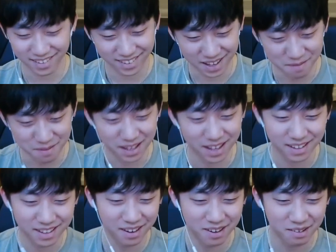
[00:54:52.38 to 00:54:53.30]

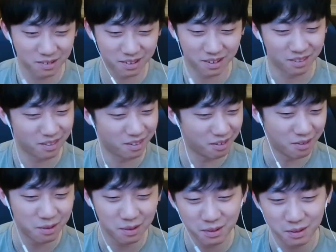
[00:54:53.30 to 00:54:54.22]
they hold
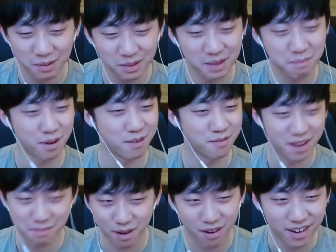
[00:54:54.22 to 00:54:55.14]
all the
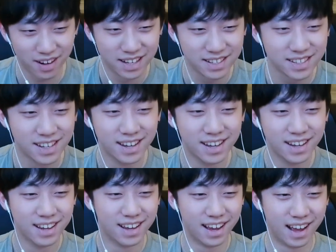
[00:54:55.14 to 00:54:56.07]
perfect parties.
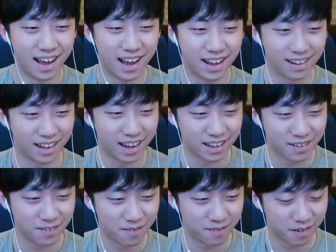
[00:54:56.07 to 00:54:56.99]

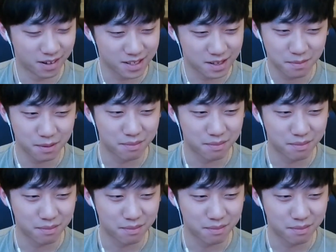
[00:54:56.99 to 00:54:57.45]
Like, for example,